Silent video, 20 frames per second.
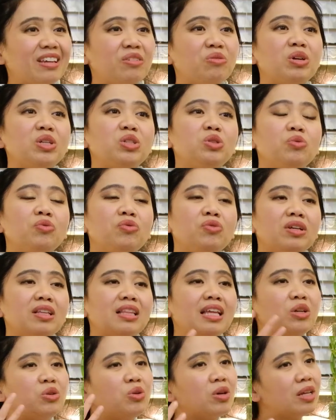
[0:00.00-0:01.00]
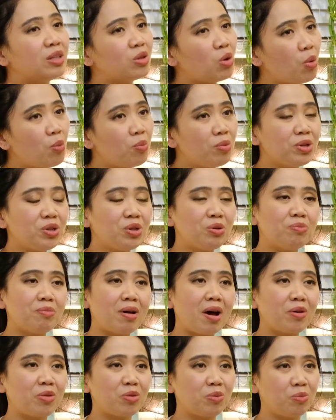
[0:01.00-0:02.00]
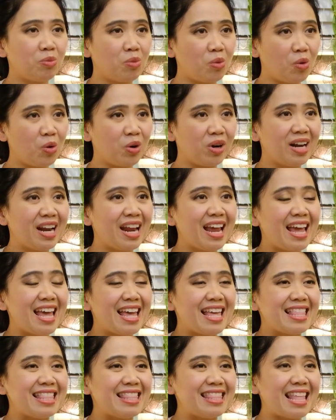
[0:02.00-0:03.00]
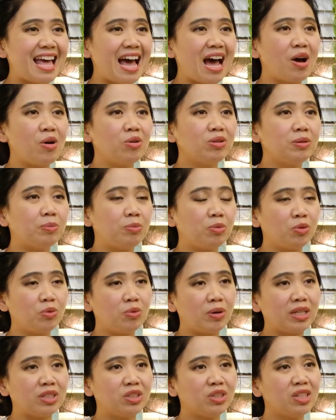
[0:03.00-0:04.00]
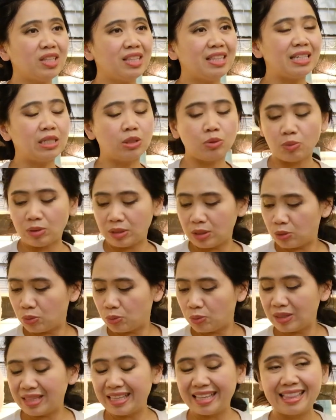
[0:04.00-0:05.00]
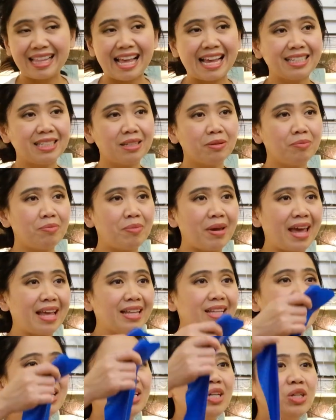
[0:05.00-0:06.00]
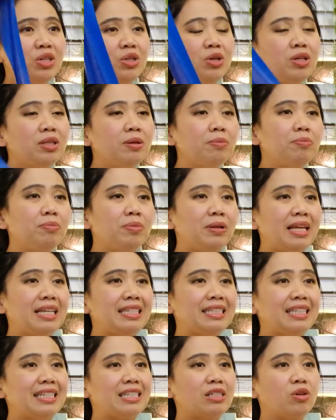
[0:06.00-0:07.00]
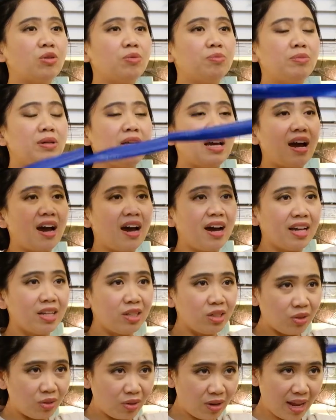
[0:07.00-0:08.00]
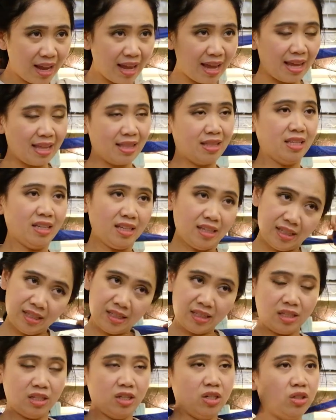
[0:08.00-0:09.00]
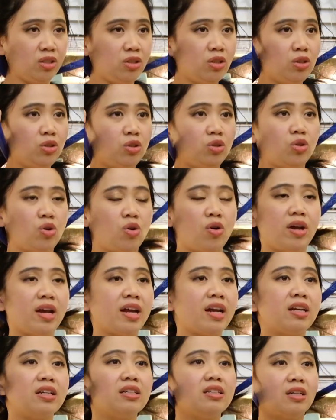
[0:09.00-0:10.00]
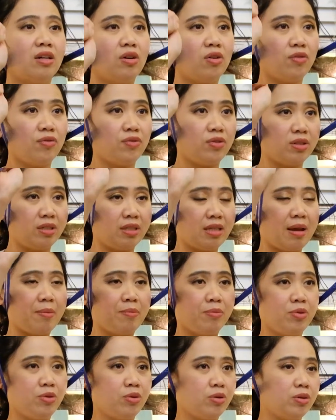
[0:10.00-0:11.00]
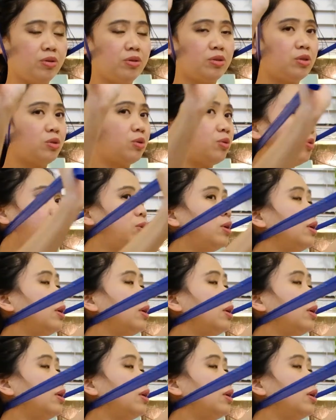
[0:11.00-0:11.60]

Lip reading: when you feel like you can open your mouth more. Now the progression in this one is with the elastic band. You're going to place this behind your head near the jaw area of your temporal. So